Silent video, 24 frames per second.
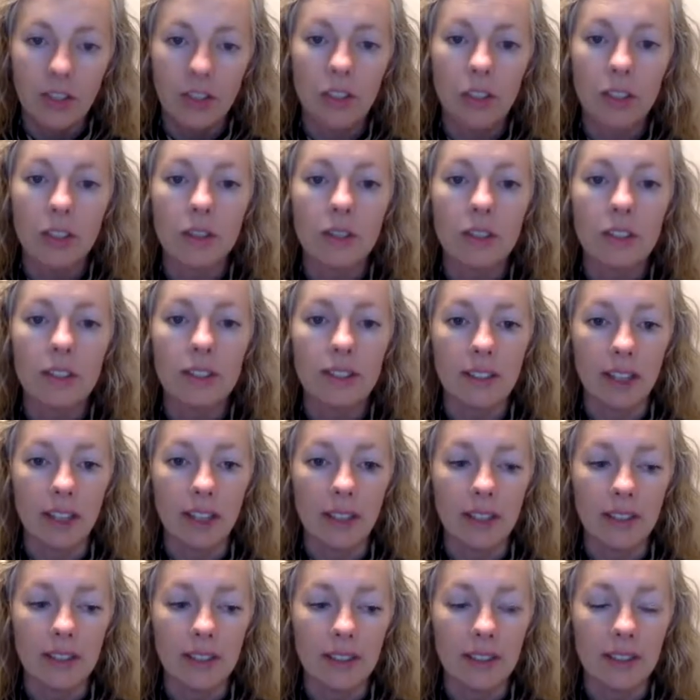She uses
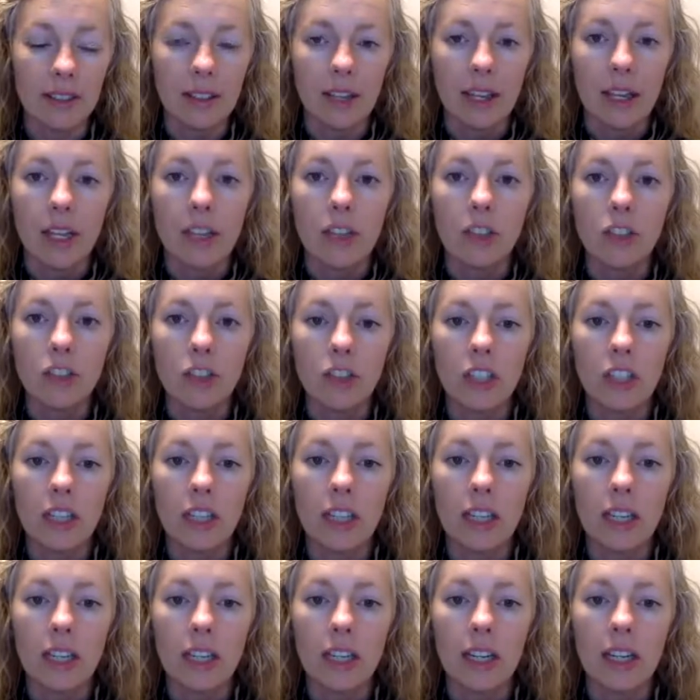science.
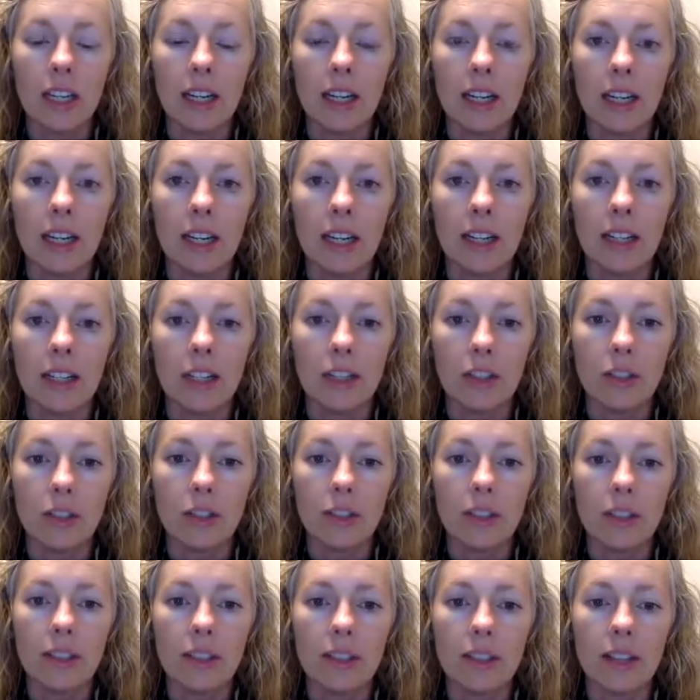She
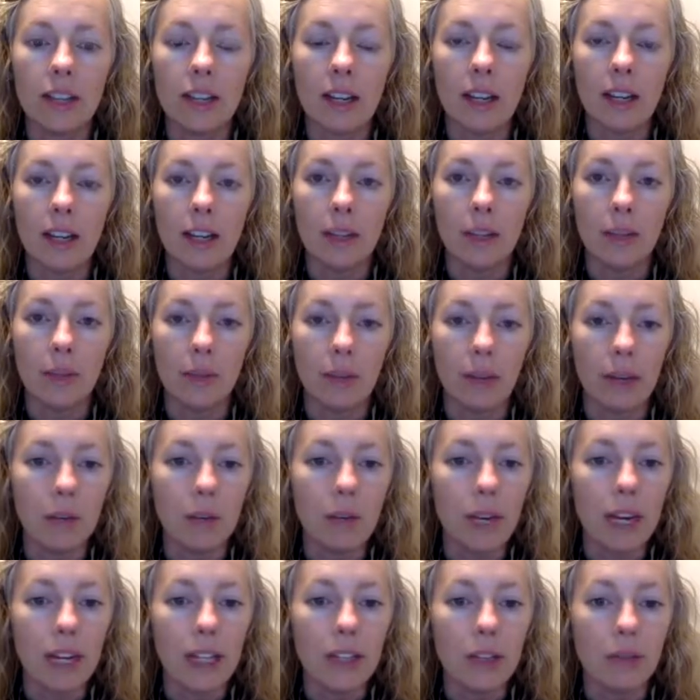uses a
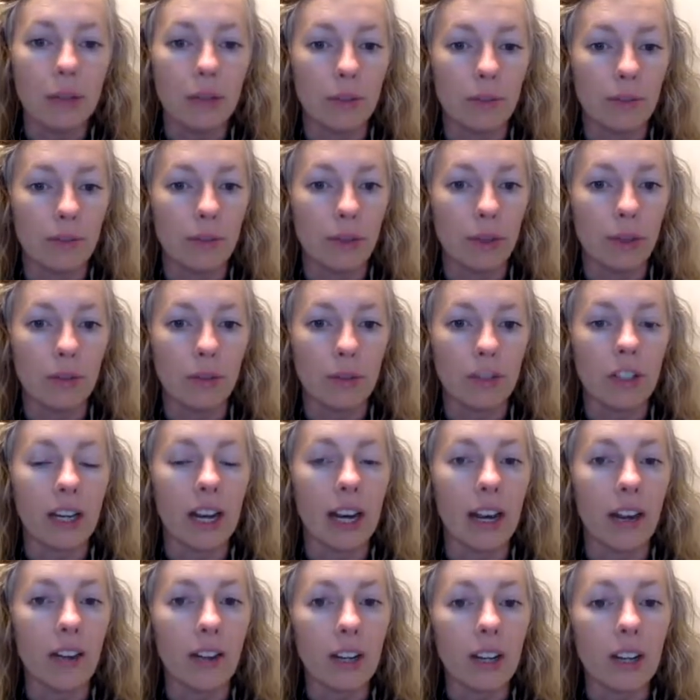great way to
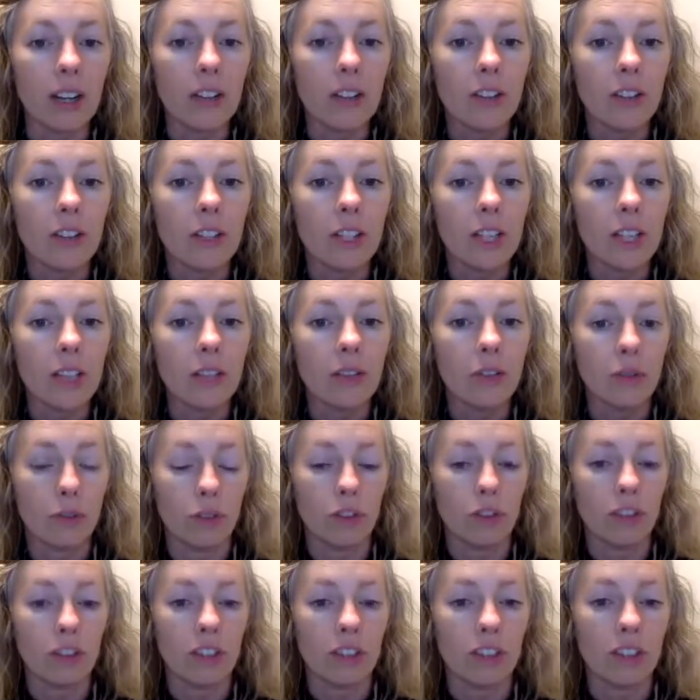approach how to understand
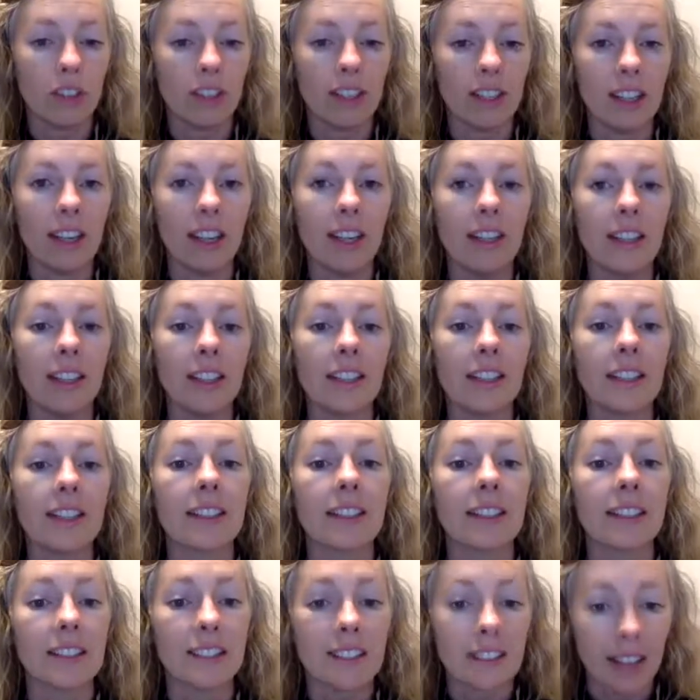nutrition, and it
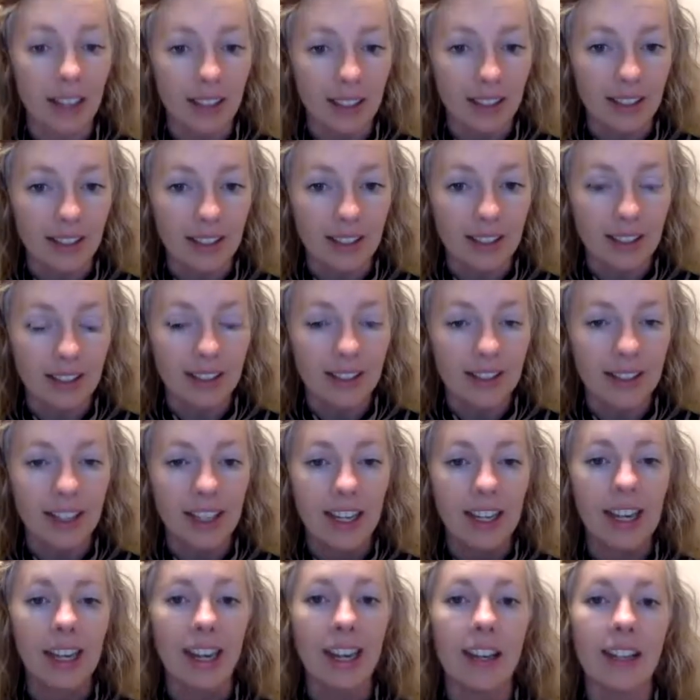is science.
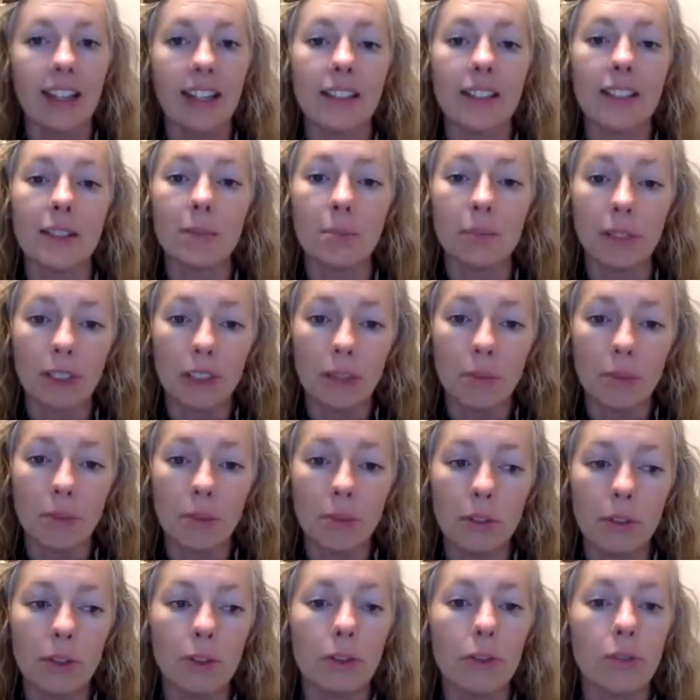And it is
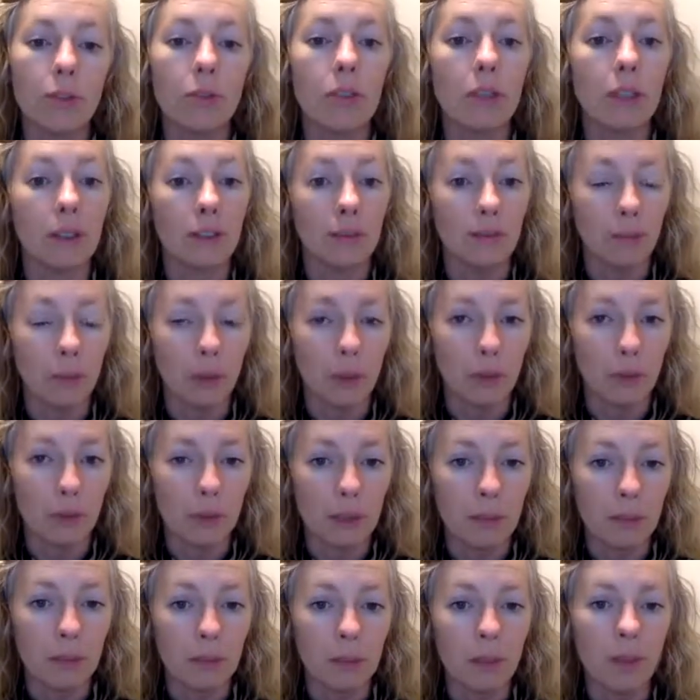applicable to
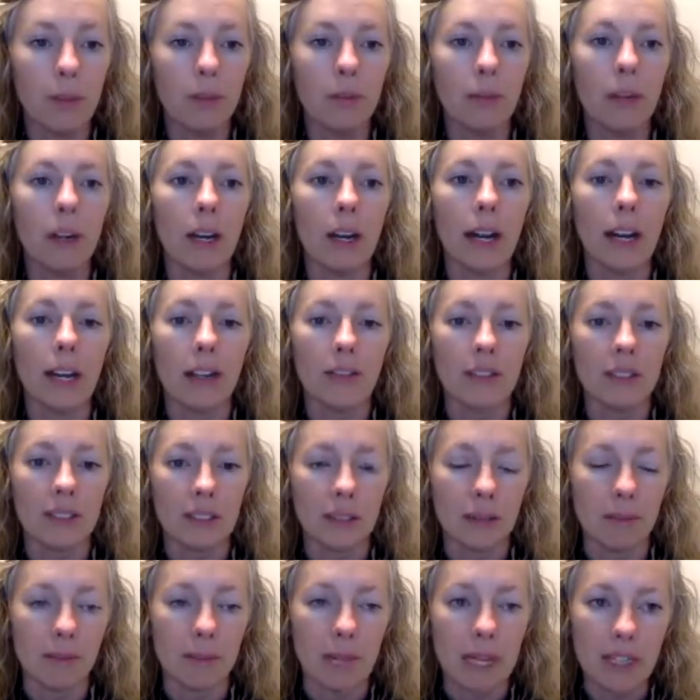most people. I have
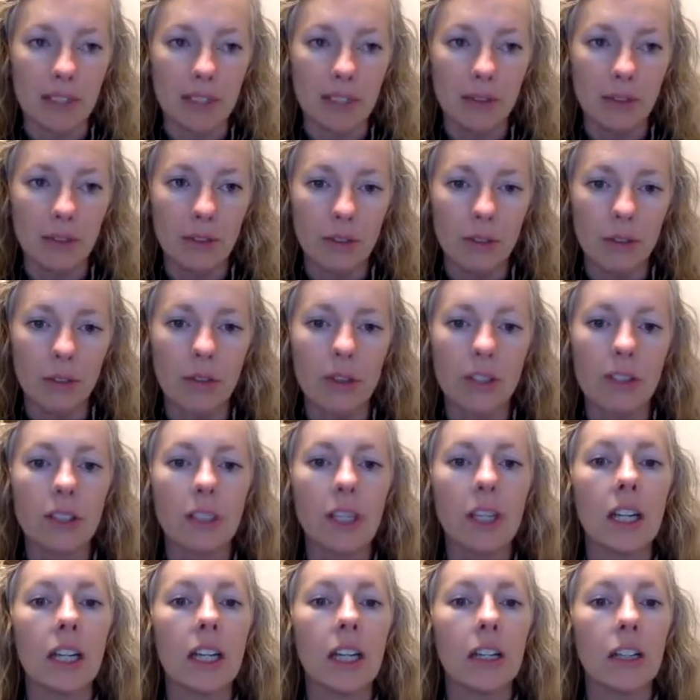seen amazing
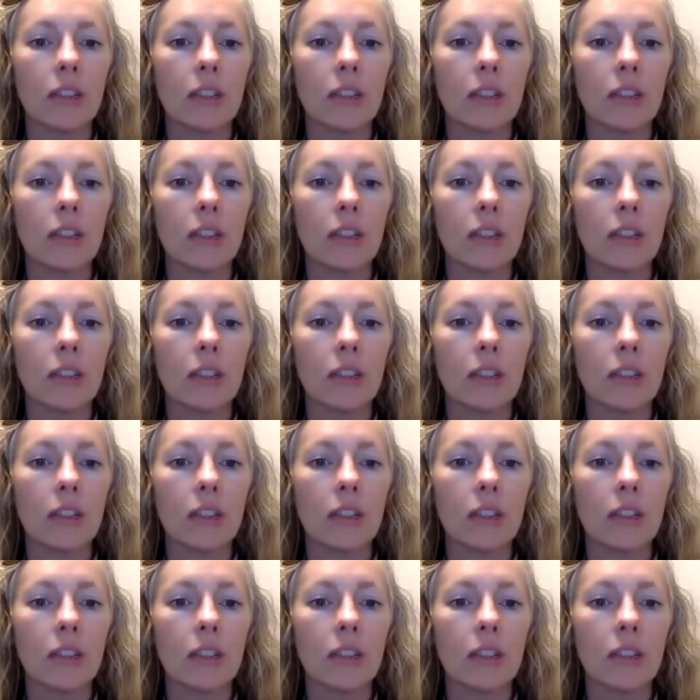results.